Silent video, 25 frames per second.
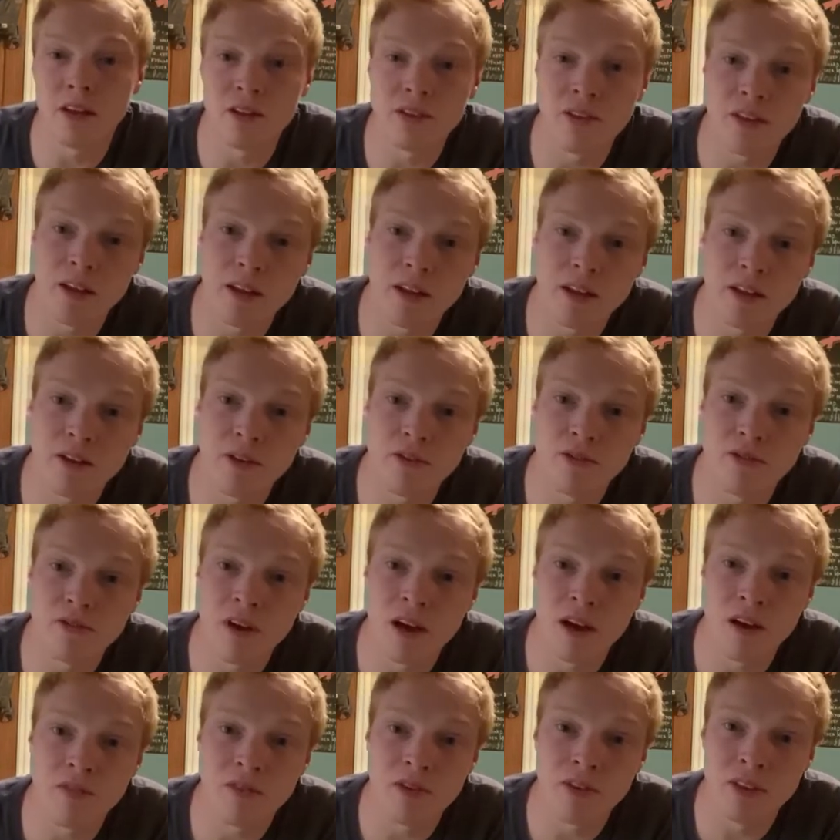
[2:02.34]
I thank you,
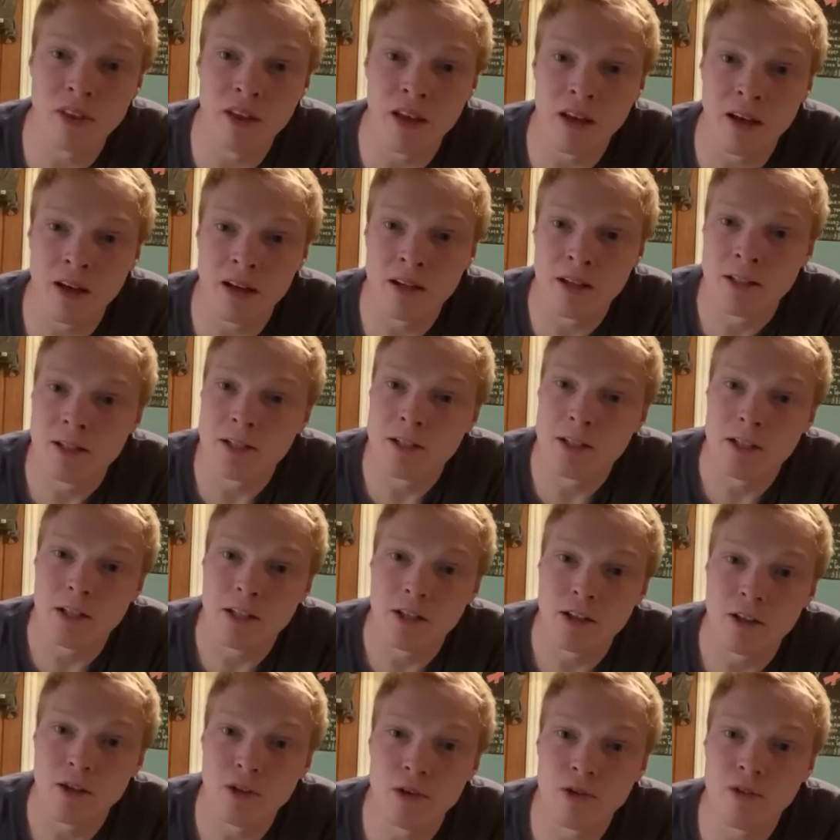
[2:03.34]
Father, that
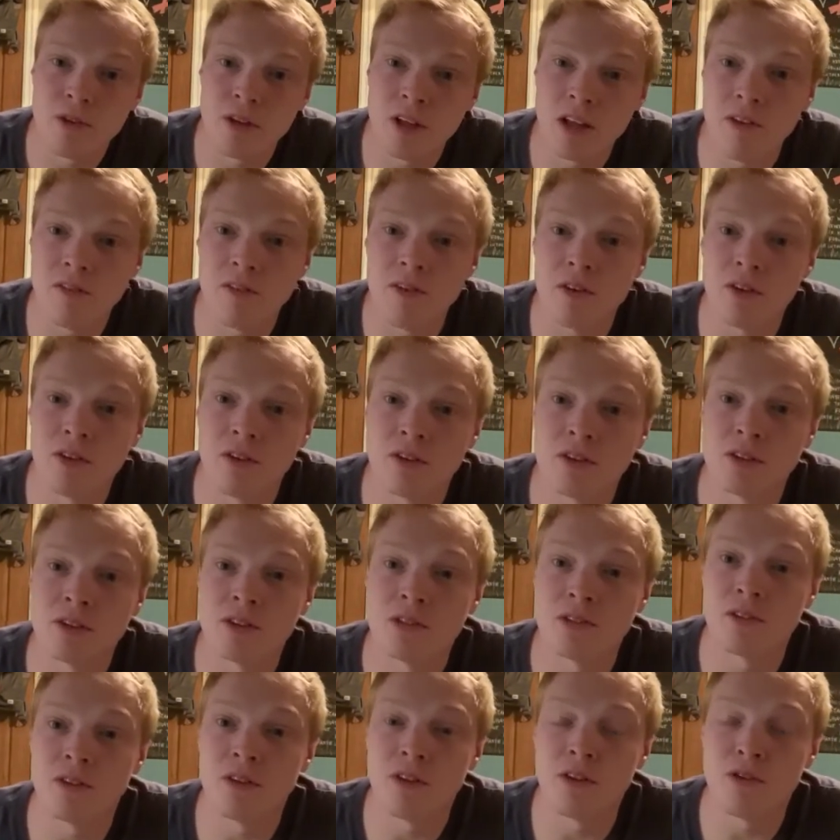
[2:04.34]
you've given
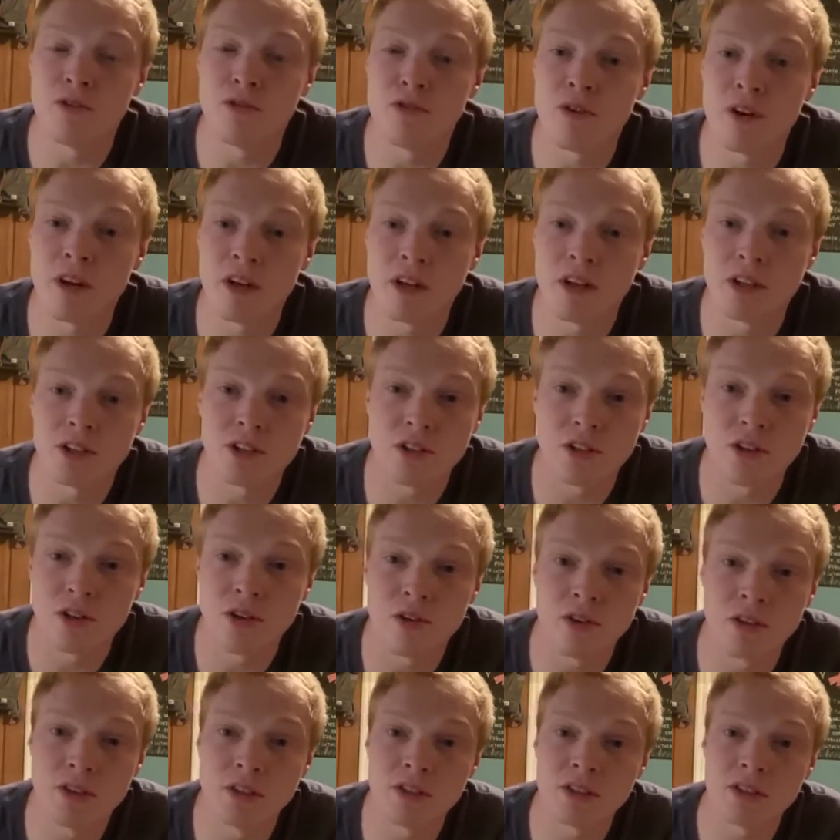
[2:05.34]
us the
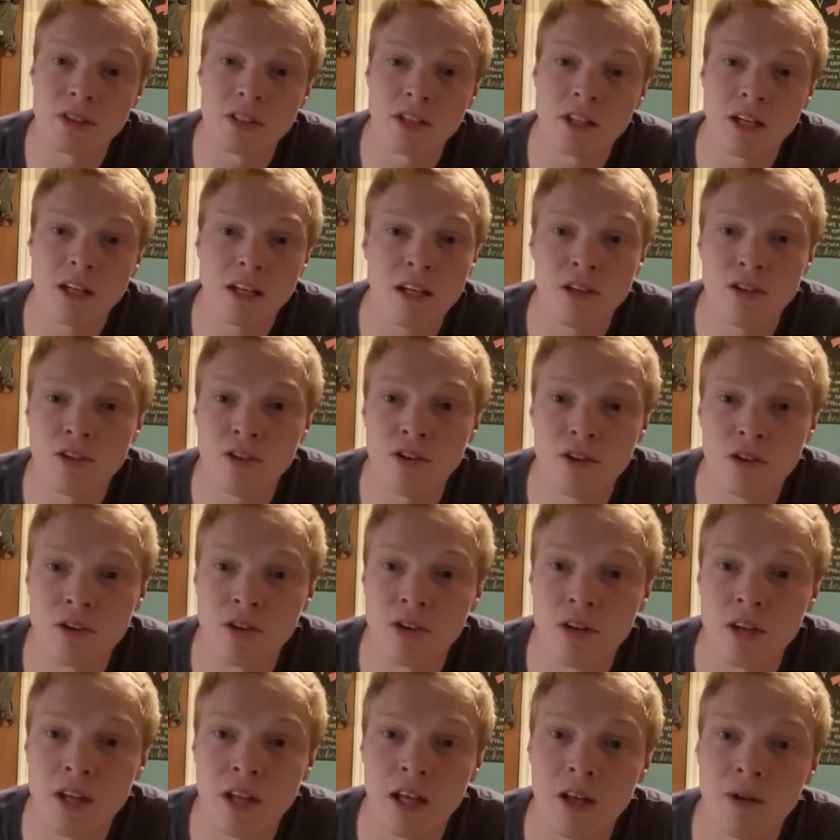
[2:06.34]
reassurance in your
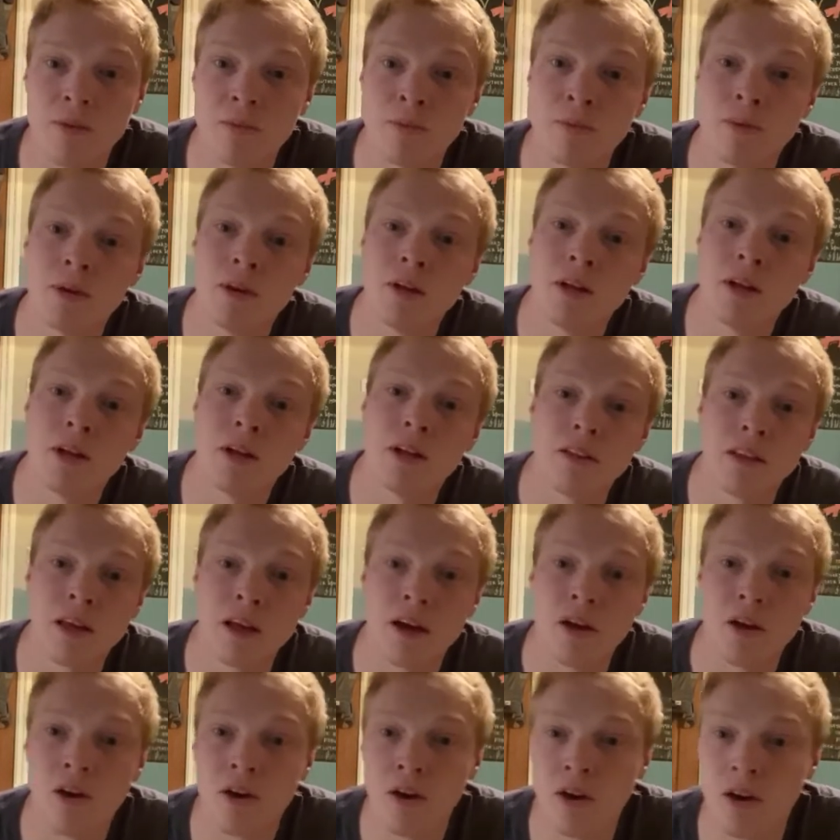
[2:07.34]
name
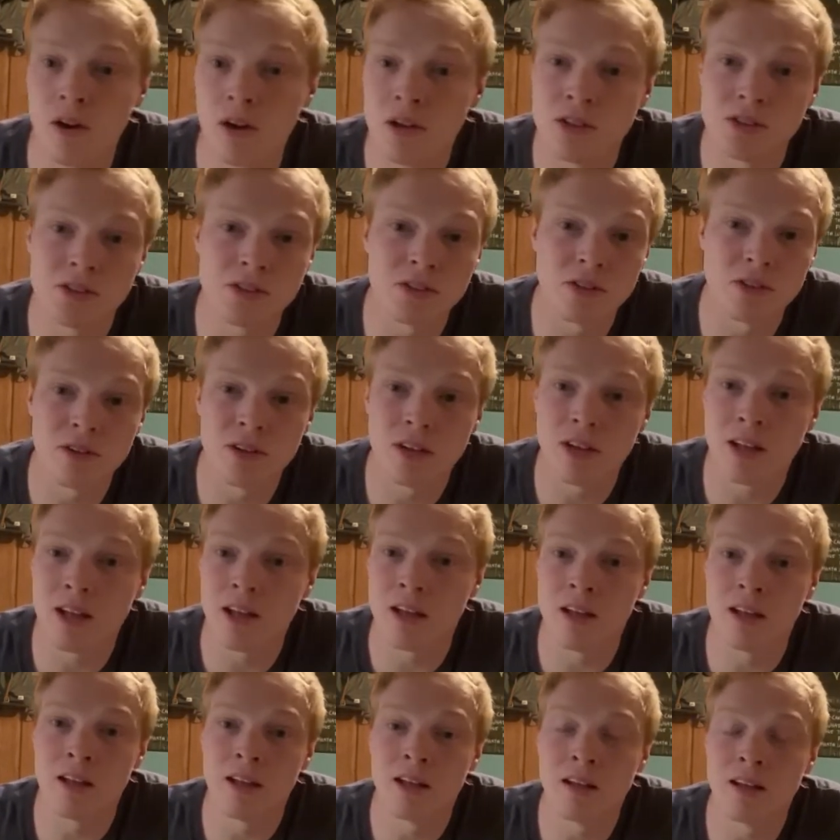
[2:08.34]
that all is
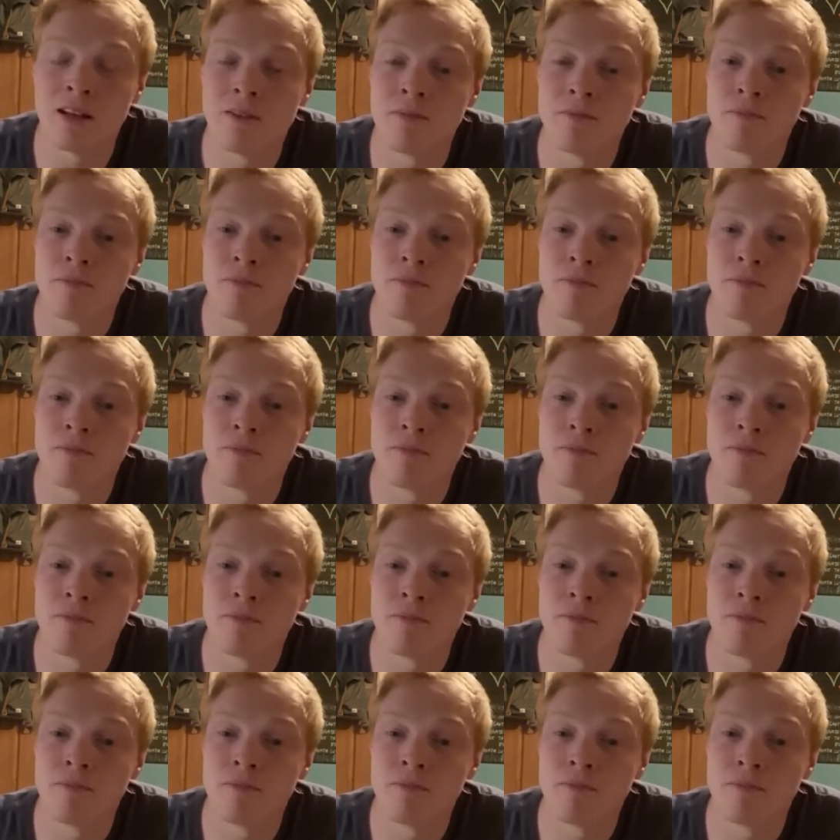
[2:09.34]
okay.